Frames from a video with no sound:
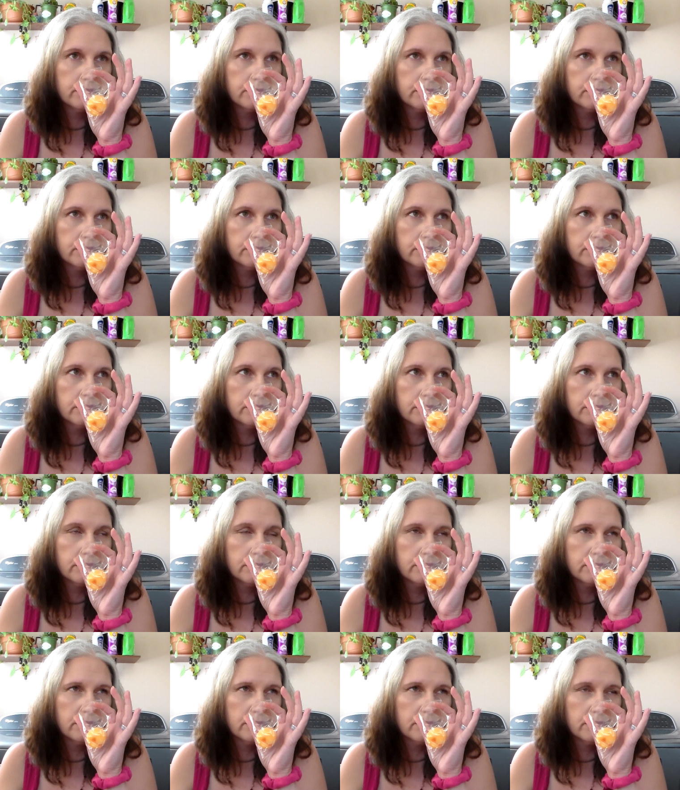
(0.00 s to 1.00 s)

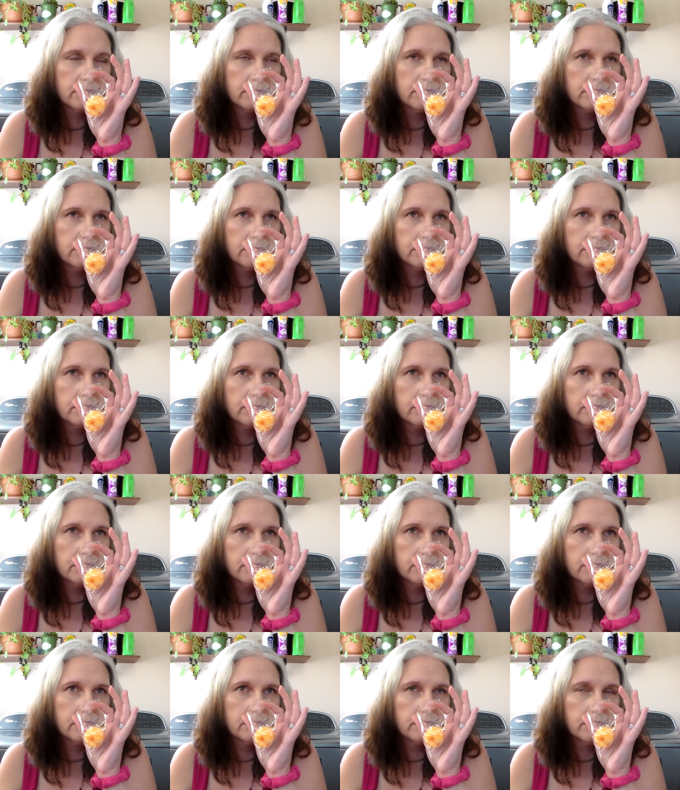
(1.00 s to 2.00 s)

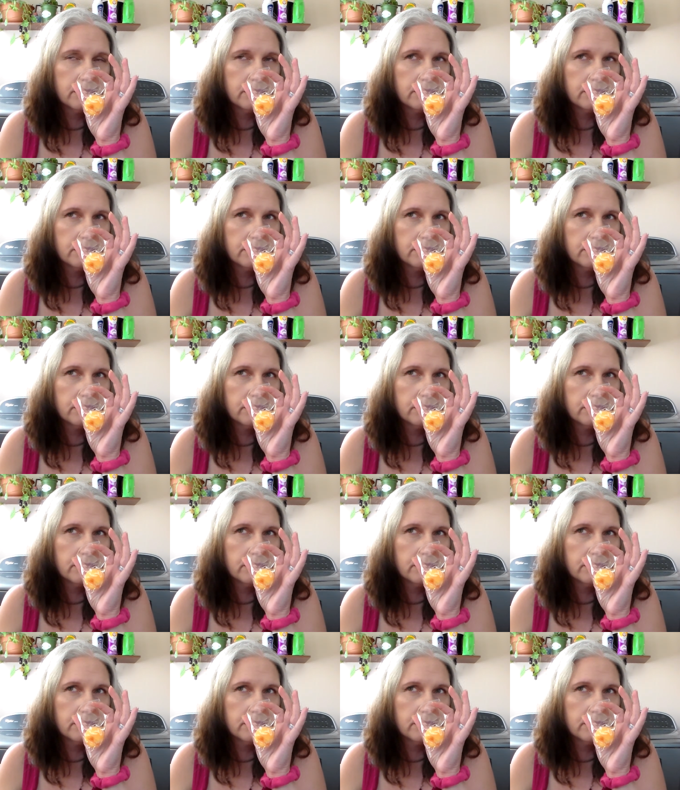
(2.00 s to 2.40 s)
Nothing is said.